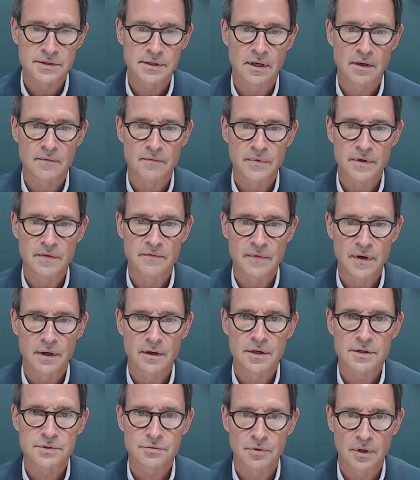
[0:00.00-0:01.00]
of the
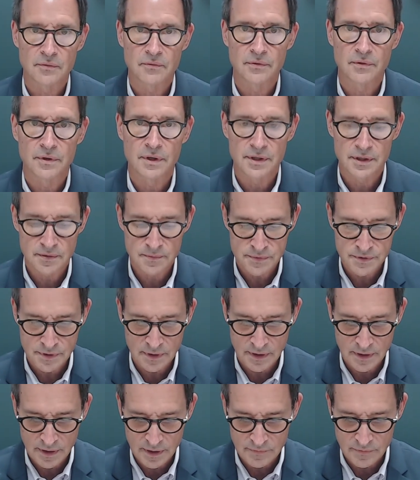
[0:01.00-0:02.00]
various referendums
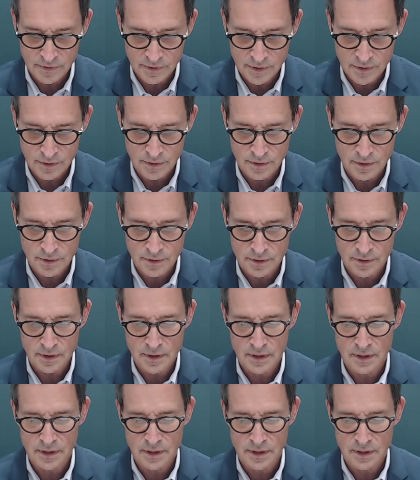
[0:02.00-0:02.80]
that have occurred